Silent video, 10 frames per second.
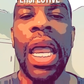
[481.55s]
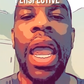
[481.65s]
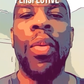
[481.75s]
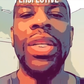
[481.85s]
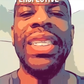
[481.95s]

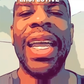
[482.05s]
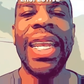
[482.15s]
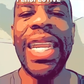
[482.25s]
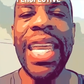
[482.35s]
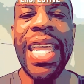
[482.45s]
And once I
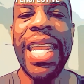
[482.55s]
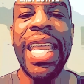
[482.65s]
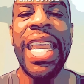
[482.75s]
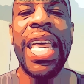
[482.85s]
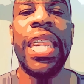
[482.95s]
did,
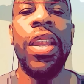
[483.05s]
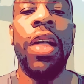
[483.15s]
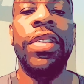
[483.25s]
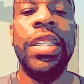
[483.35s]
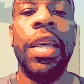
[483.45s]
then
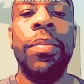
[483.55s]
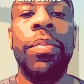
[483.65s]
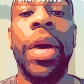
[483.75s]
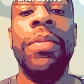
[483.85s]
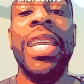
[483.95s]
all of a sudden
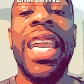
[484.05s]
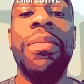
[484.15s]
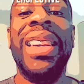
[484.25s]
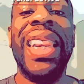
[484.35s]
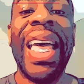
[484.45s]
money
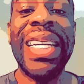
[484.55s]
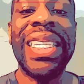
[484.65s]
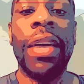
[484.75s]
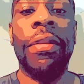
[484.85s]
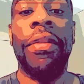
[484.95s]
became less
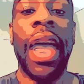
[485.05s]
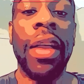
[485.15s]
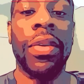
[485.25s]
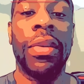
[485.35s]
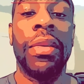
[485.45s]
of a
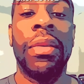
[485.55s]
factor.